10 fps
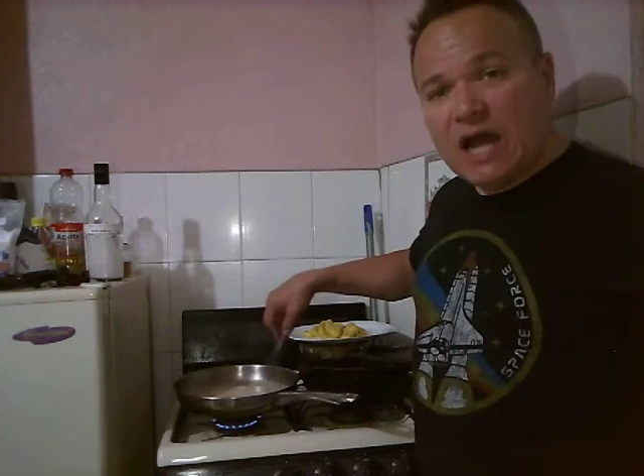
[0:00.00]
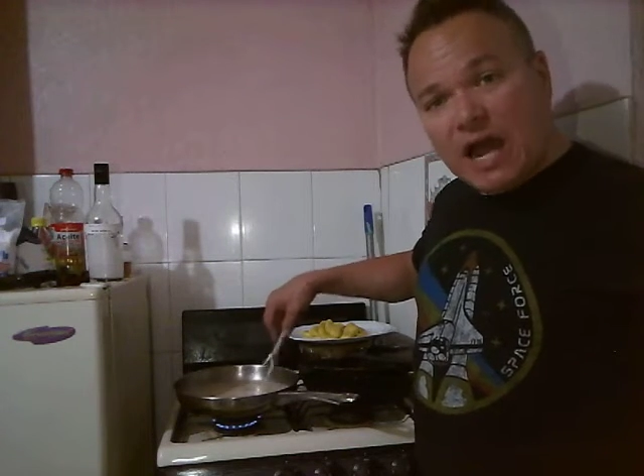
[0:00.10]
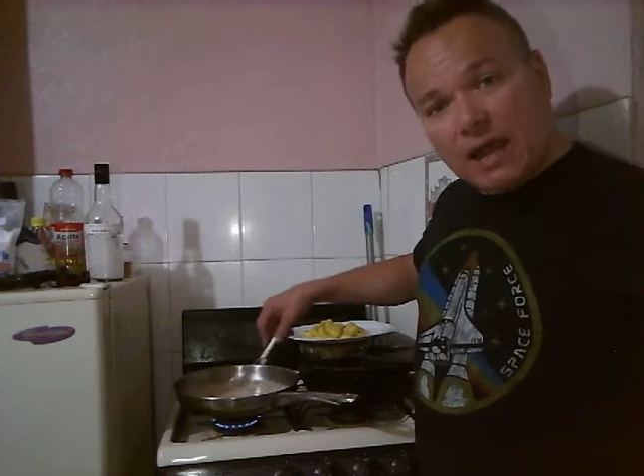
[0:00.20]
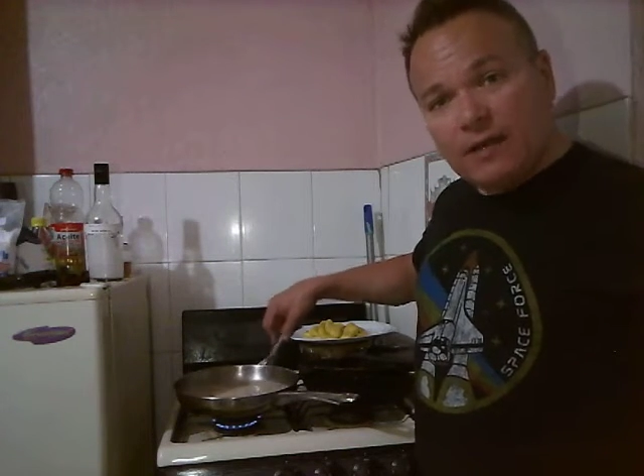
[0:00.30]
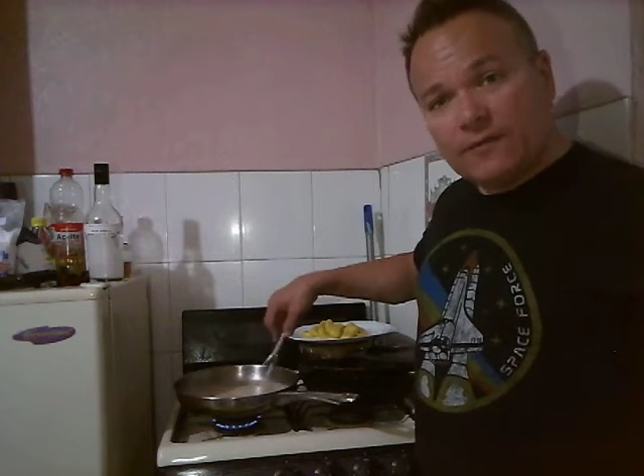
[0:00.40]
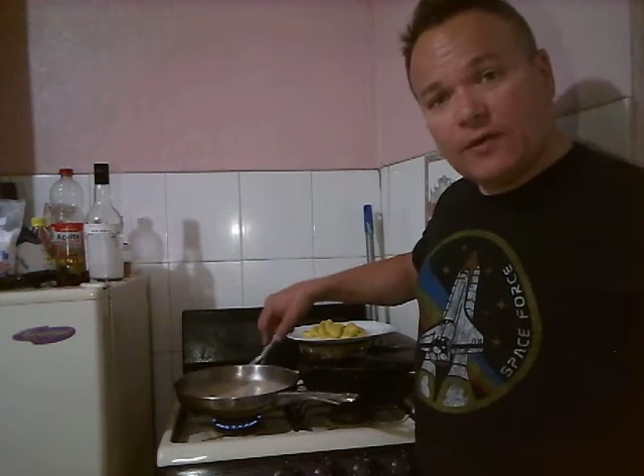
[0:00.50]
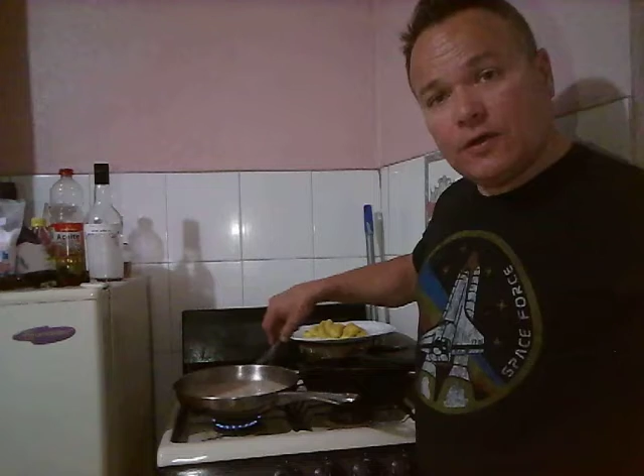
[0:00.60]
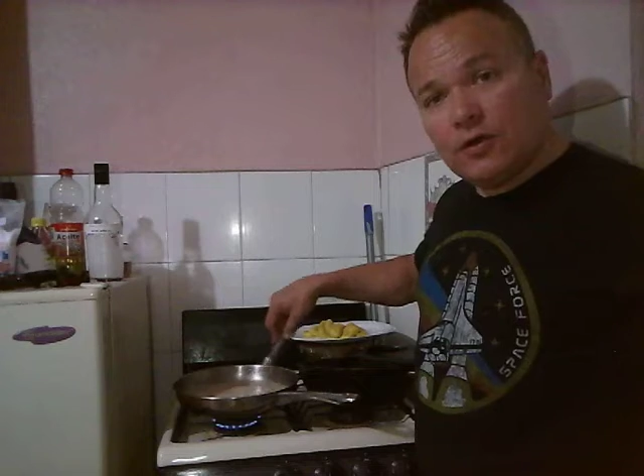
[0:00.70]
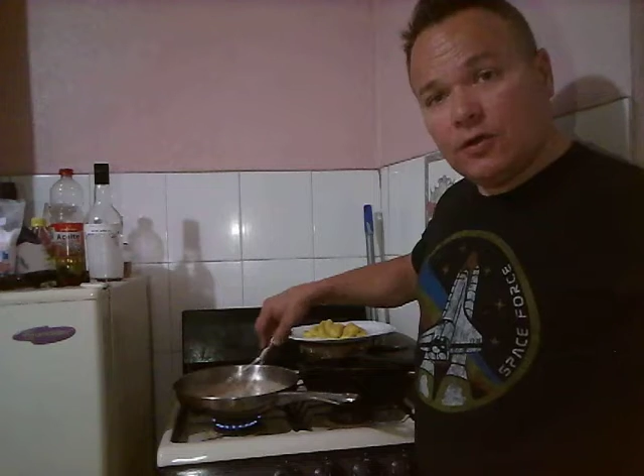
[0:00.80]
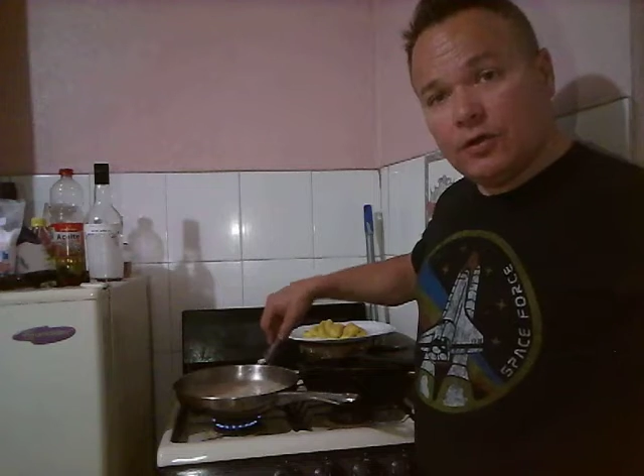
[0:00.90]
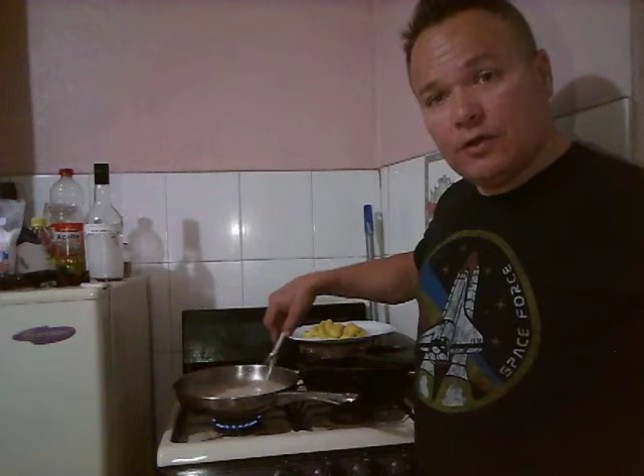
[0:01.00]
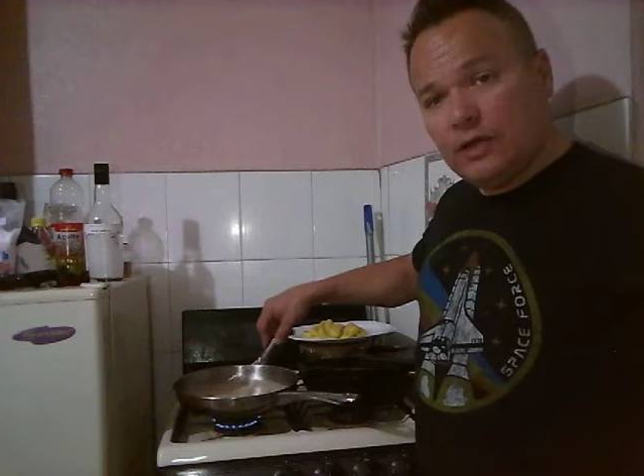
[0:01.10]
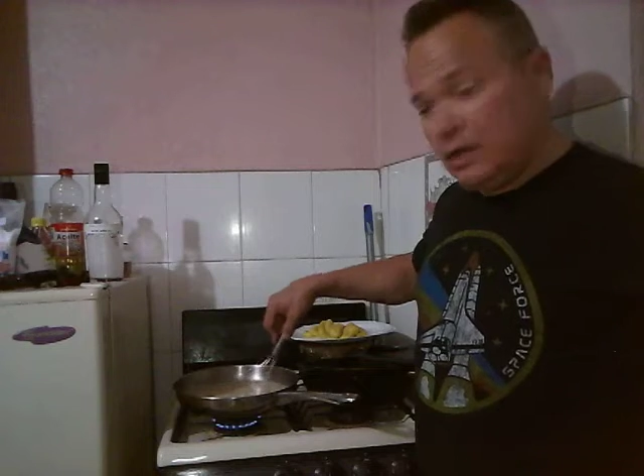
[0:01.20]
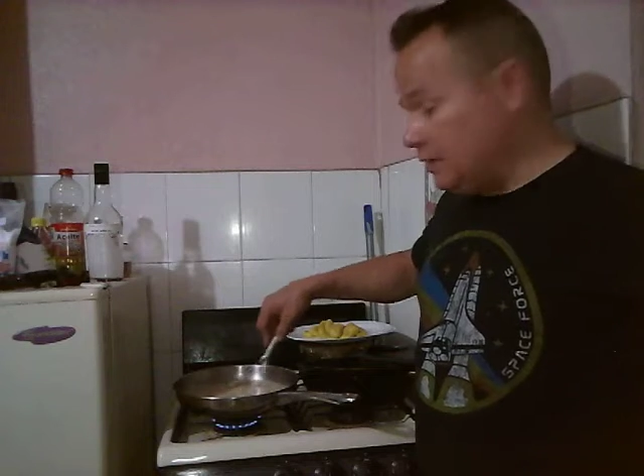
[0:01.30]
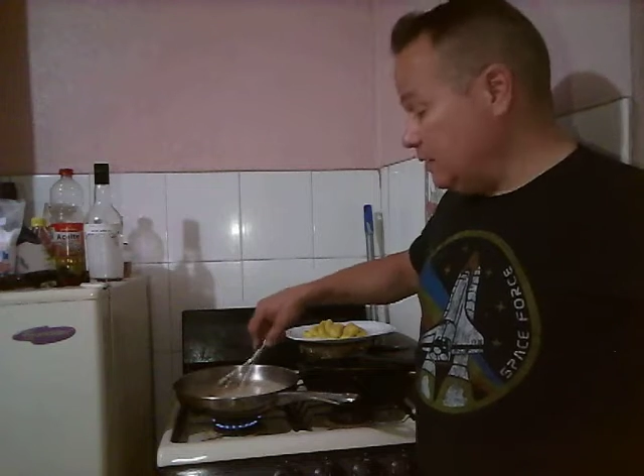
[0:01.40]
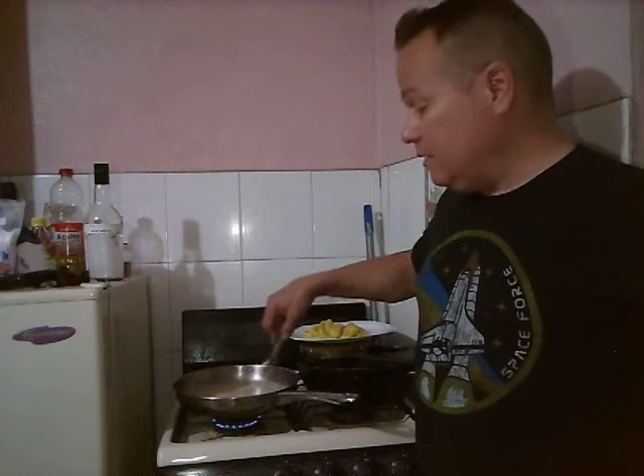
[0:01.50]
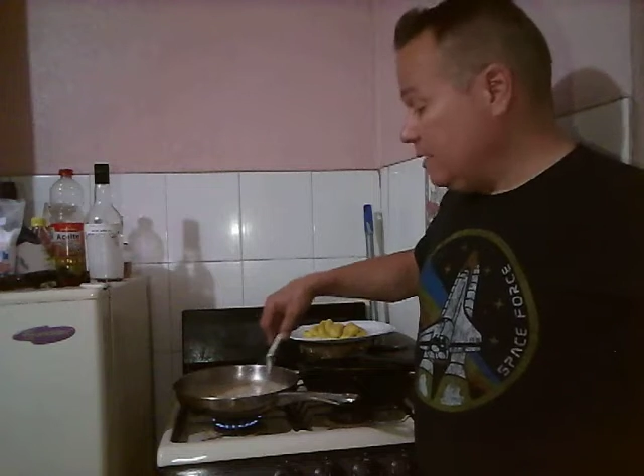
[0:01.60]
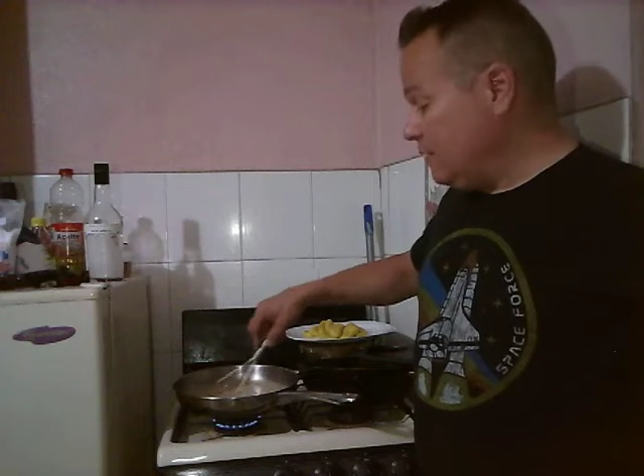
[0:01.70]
I have heard in